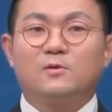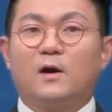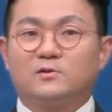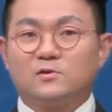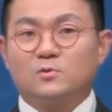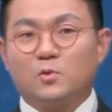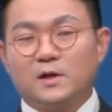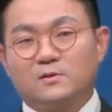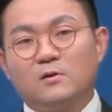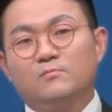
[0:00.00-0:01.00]
And we need to
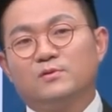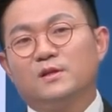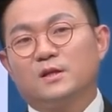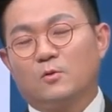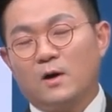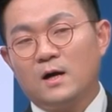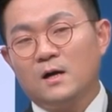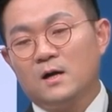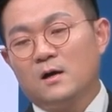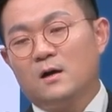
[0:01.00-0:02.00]
explain
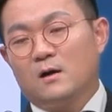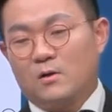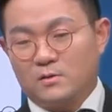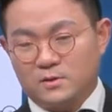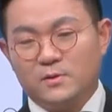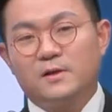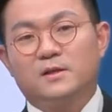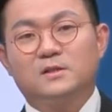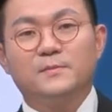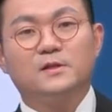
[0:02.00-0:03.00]
this to the
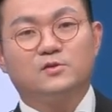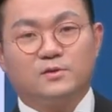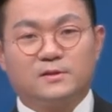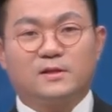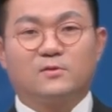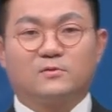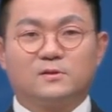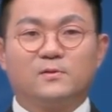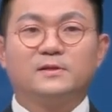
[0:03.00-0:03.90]
patient in advance.